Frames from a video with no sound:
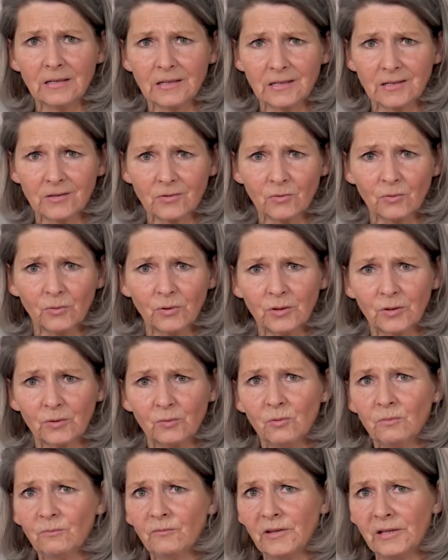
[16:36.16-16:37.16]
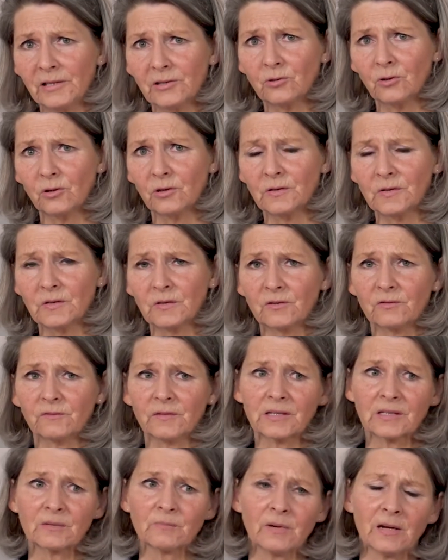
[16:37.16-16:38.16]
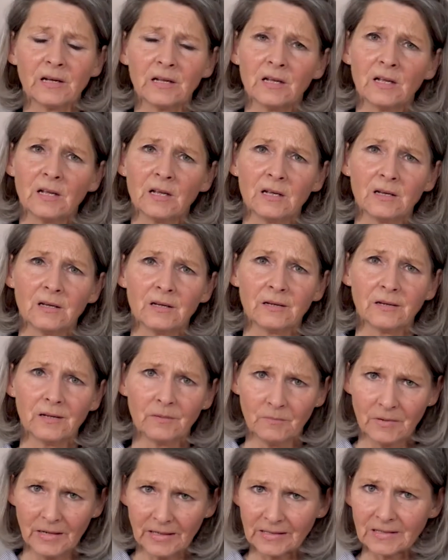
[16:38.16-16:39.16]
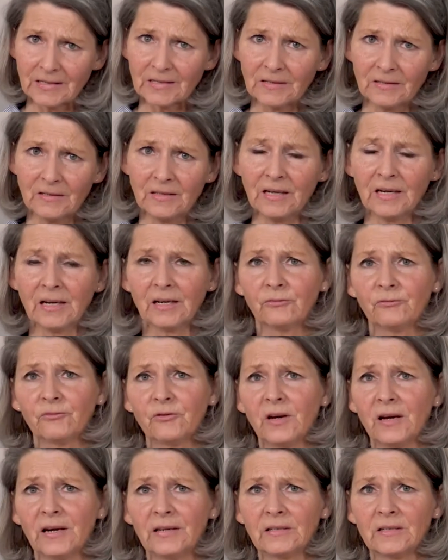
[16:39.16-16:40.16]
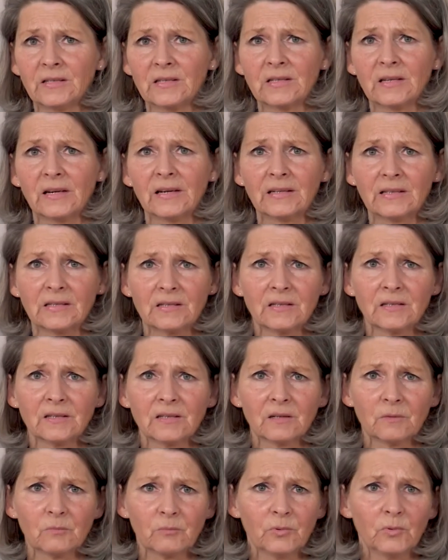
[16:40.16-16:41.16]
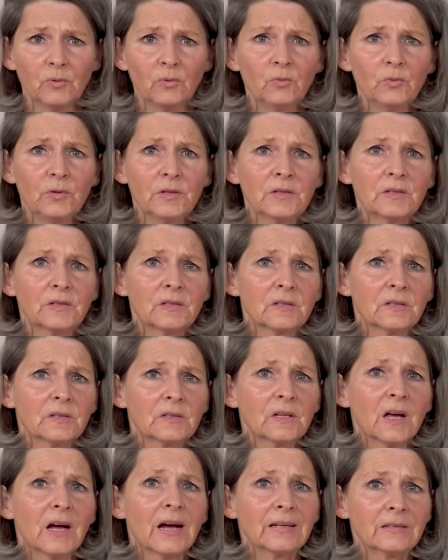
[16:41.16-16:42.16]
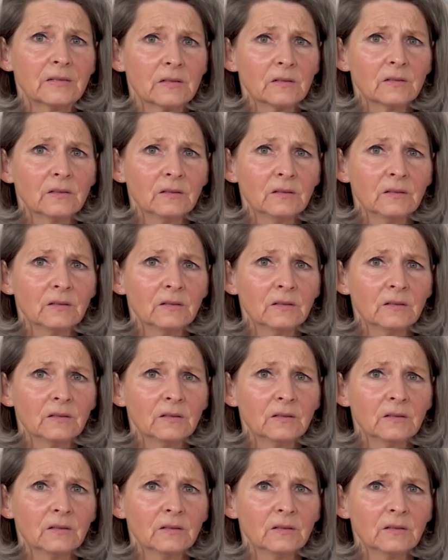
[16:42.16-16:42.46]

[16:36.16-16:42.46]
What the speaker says: It's all back to normal, what had calmed down for a while in the last year.